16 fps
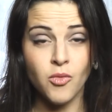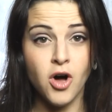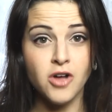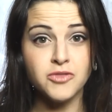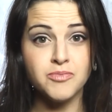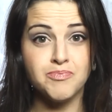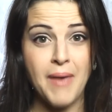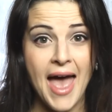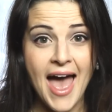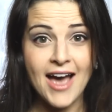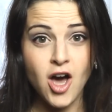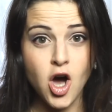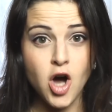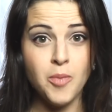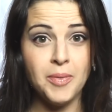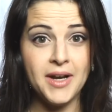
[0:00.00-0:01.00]
well, bag
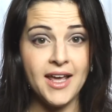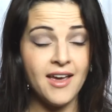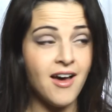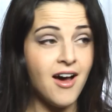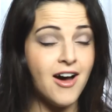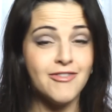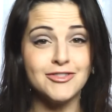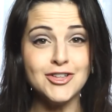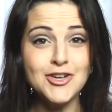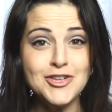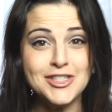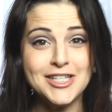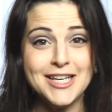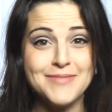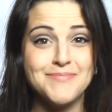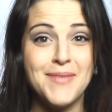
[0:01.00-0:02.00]
opening of
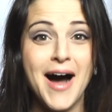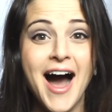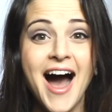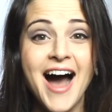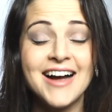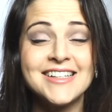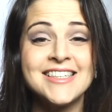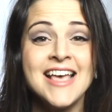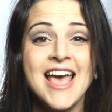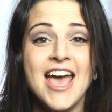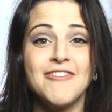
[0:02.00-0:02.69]
Lucid Box.